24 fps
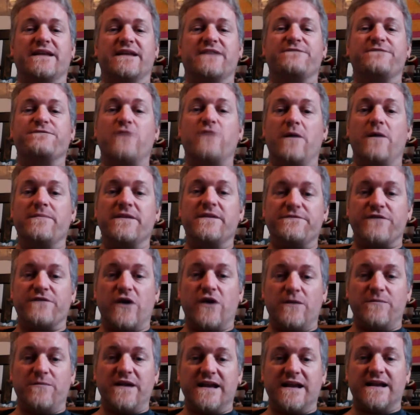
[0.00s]
That from the
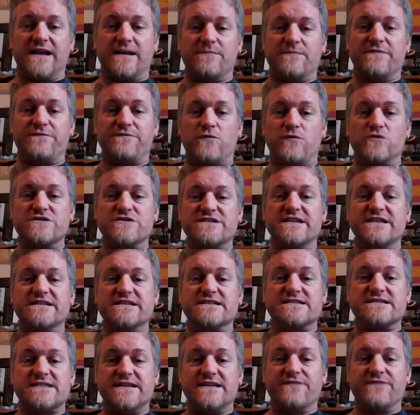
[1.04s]
very beginning, before
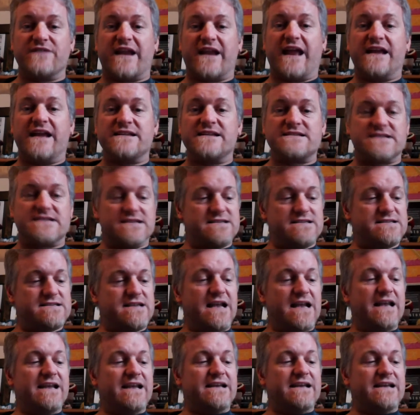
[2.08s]
Jesus even enters,